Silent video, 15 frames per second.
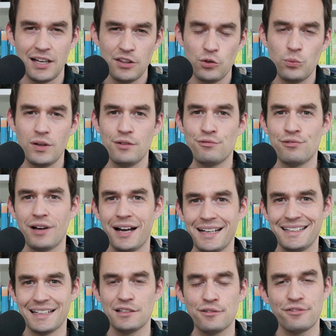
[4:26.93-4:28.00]
can you
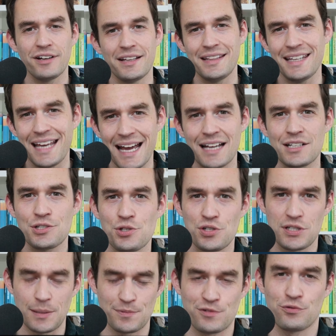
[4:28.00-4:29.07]
achieve that over the
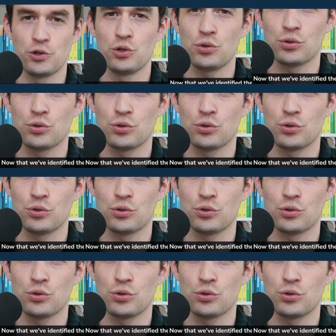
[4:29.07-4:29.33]
long term.